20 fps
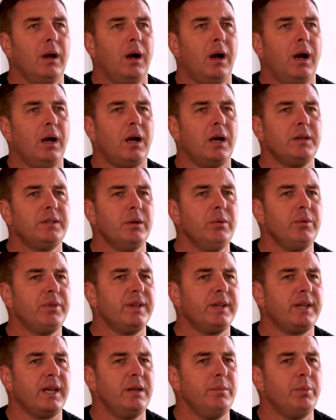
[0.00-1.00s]
I don't
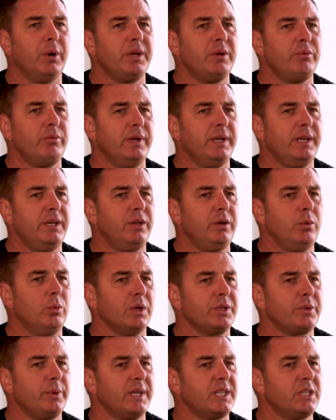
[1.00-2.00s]
think anybody really knew
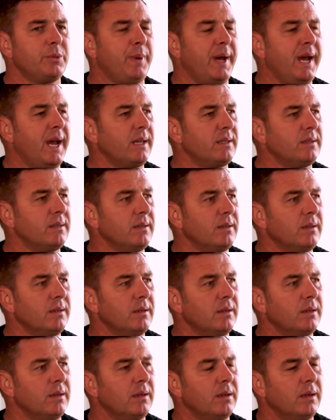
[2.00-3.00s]
what to expect.
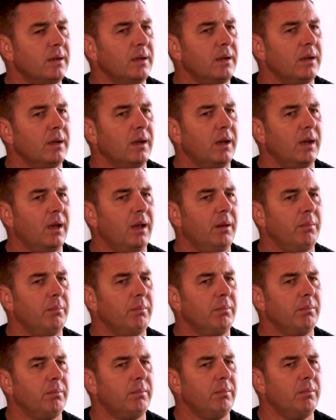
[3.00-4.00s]

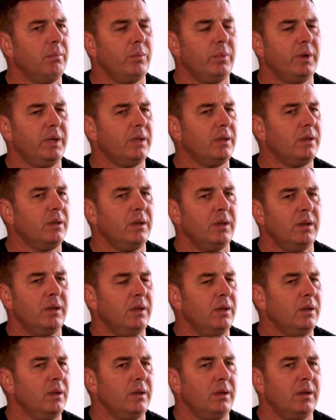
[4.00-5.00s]
It'd
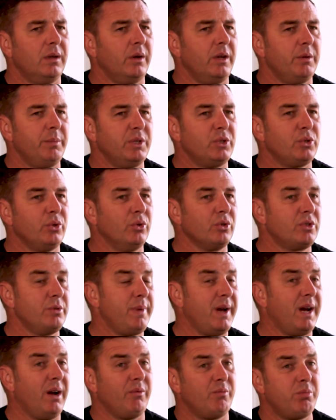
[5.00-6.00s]
been talked
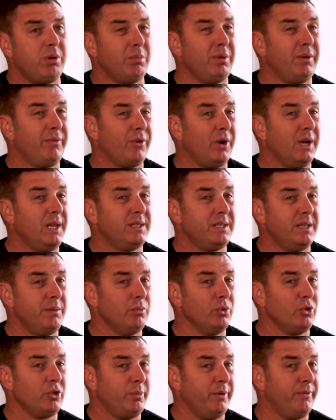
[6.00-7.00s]
about probably for 18
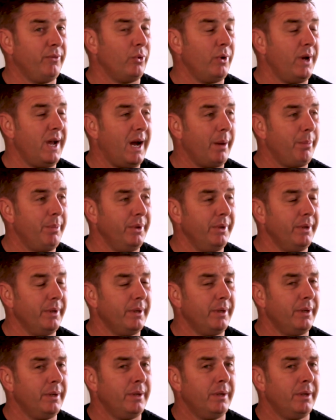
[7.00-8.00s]
months before it happened,